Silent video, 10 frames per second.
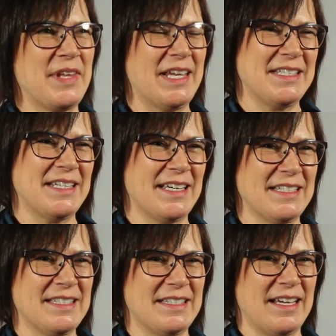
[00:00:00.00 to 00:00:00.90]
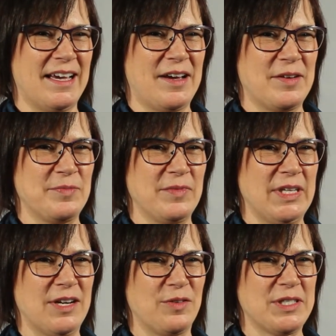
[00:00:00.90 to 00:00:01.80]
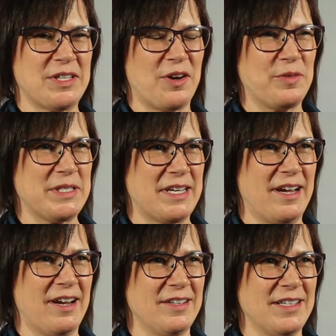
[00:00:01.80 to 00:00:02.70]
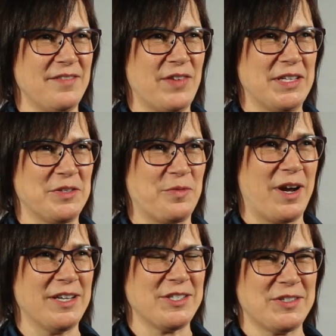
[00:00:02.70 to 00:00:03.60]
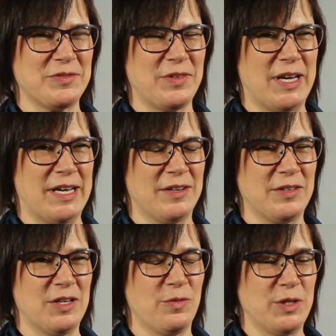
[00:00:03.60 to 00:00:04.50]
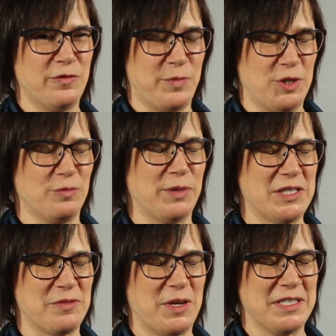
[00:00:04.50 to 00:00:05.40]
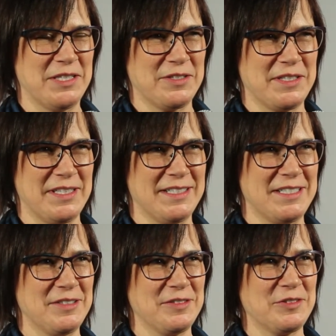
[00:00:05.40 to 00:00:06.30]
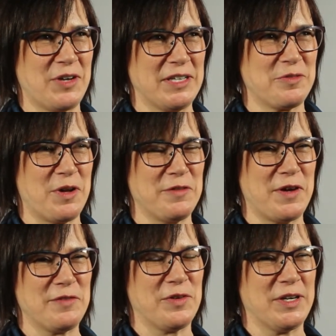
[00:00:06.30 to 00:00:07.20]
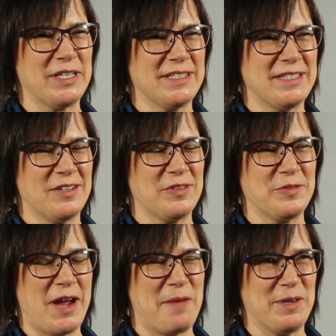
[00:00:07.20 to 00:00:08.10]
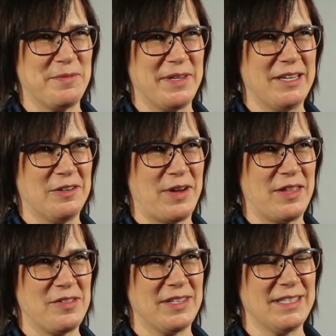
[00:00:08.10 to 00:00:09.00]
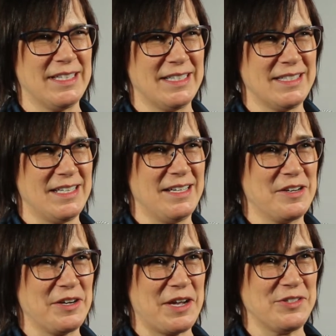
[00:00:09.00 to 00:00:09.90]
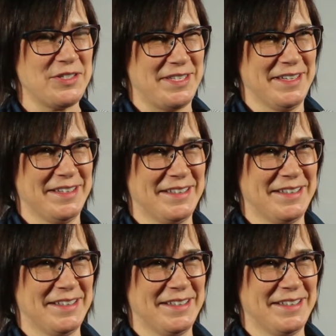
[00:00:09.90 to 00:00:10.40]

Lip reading: It does. You know, it's always a hard event to watch, you know, when you've put your blood, sweat, and tears into trying to qualify for it. So we're happy to be here rather than sitting on our couches.